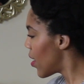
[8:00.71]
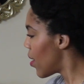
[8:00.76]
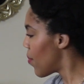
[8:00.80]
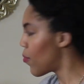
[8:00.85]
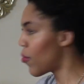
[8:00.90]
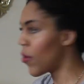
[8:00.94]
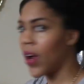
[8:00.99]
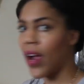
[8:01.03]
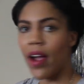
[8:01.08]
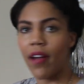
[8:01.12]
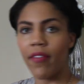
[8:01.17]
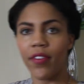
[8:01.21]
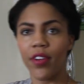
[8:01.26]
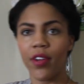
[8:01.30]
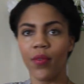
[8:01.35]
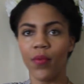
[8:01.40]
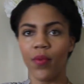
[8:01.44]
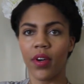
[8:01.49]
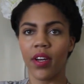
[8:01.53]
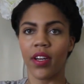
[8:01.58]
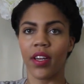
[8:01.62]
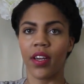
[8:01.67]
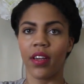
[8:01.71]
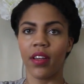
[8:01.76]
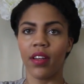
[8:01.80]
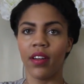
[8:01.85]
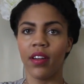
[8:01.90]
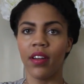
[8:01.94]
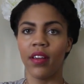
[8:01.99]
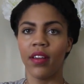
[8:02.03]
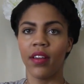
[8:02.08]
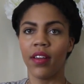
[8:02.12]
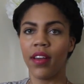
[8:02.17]
it up wherever you want it,
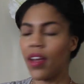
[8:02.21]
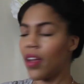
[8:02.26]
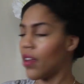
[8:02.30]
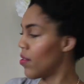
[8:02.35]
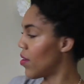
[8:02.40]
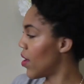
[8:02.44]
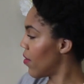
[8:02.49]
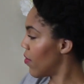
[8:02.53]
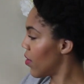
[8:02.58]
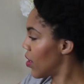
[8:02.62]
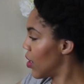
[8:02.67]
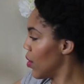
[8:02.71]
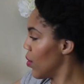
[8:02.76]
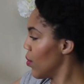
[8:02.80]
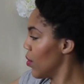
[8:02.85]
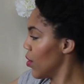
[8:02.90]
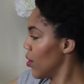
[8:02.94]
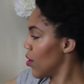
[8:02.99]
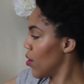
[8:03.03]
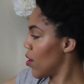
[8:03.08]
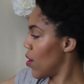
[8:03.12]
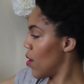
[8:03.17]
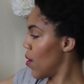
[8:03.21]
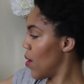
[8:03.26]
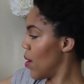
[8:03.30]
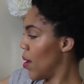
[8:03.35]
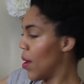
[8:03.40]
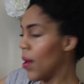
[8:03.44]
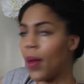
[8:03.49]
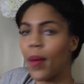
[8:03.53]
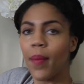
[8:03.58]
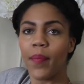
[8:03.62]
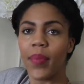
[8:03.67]
and you have a cute little
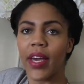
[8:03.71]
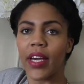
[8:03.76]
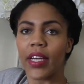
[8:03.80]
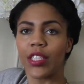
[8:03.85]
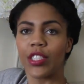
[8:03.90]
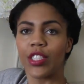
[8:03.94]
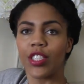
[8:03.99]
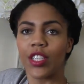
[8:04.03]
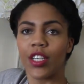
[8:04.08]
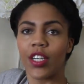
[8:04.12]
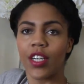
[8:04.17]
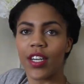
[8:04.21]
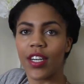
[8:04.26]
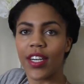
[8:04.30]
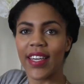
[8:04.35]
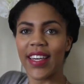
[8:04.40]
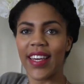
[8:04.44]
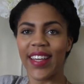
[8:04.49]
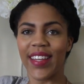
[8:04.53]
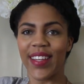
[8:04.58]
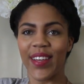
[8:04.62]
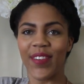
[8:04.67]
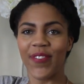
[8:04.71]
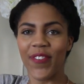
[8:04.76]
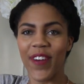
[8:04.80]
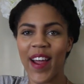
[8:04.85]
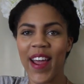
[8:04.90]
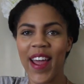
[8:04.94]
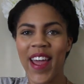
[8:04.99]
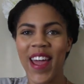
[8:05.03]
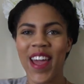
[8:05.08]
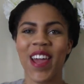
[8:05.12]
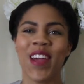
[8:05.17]
picture kissy
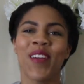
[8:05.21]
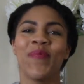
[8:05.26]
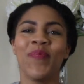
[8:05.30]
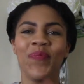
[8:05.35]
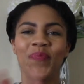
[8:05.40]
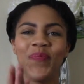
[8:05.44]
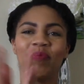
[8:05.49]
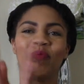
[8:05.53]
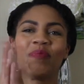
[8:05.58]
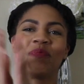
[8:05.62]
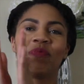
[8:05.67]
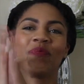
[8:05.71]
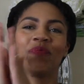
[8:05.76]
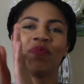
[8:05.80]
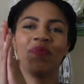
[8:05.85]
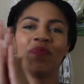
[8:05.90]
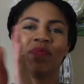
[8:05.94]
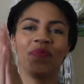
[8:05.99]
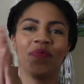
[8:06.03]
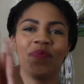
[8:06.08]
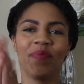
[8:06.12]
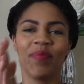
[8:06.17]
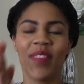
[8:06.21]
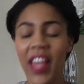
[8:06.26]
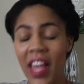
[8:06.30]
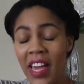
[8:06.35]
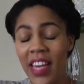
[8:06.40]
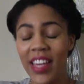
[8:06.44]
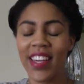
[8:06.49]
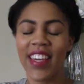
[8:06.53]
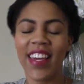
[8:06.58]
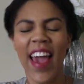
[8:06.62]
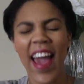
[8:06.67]

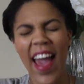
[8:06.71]
frame.